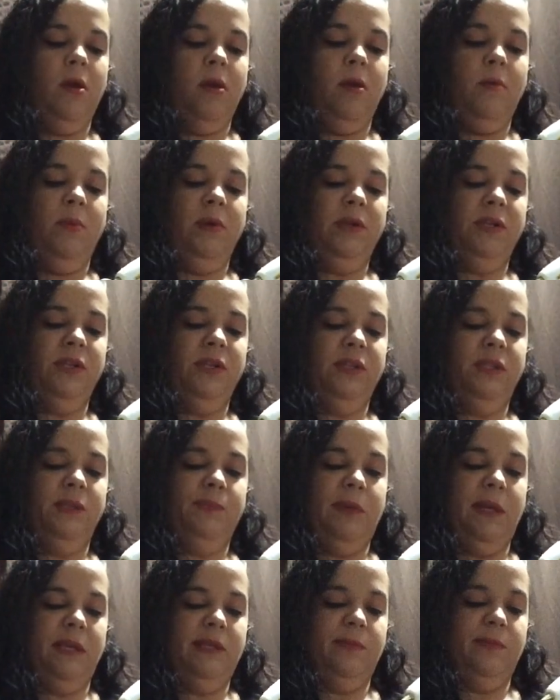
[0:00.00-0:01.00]
Make sure you
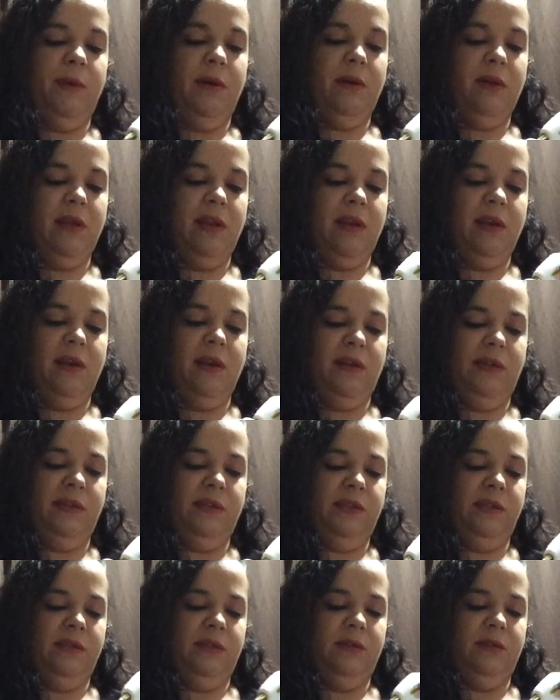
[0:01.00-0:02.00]
space them out kind of nice
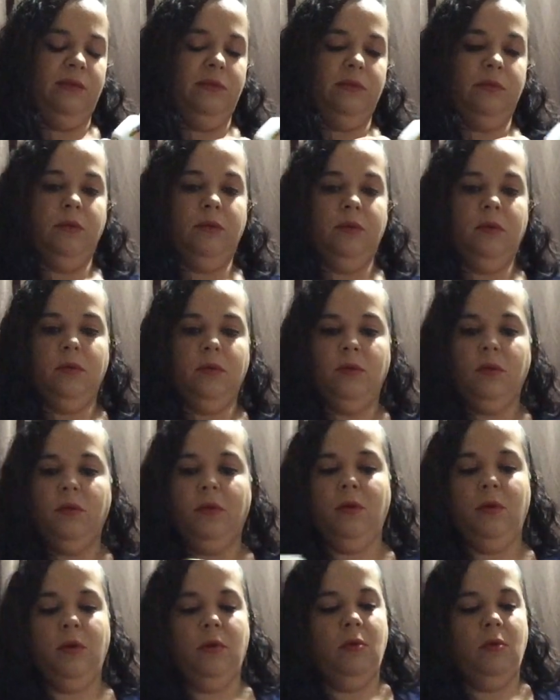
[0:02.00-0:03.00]
too.
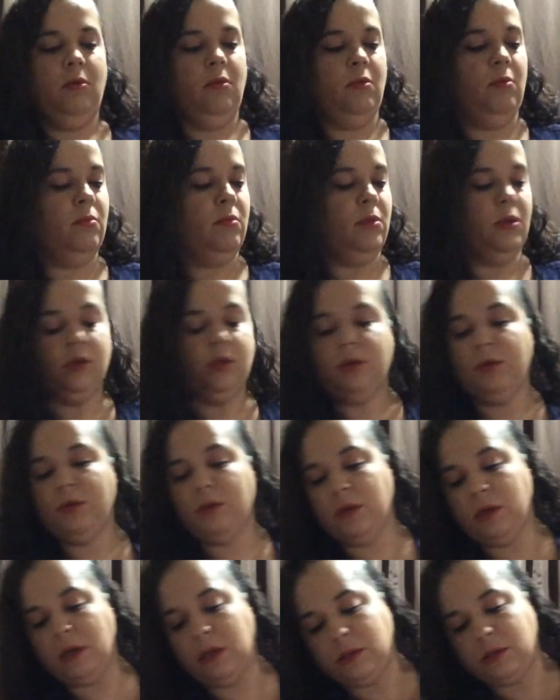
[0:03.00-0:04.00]

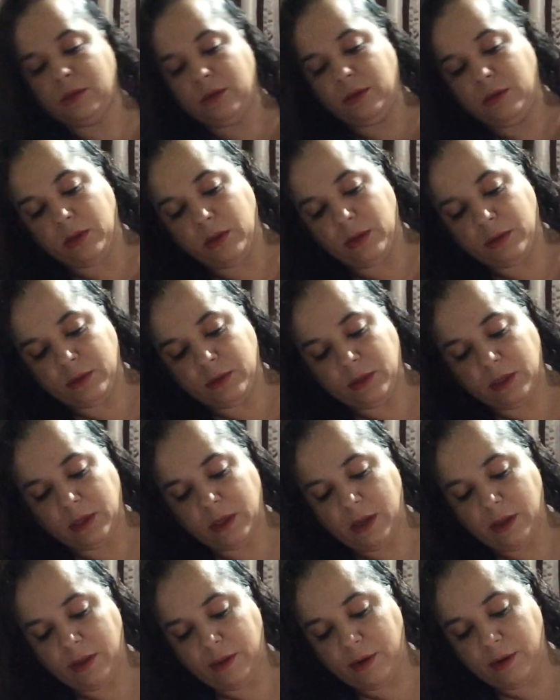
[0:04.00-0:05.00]
They're not too close
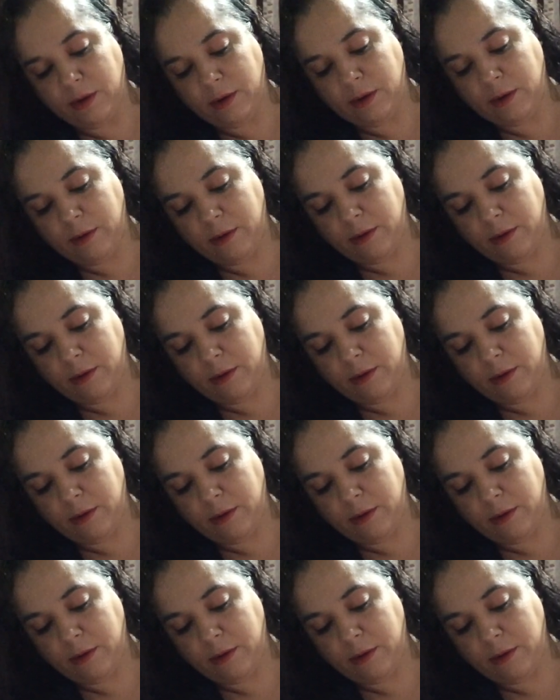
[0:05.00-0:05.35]
together.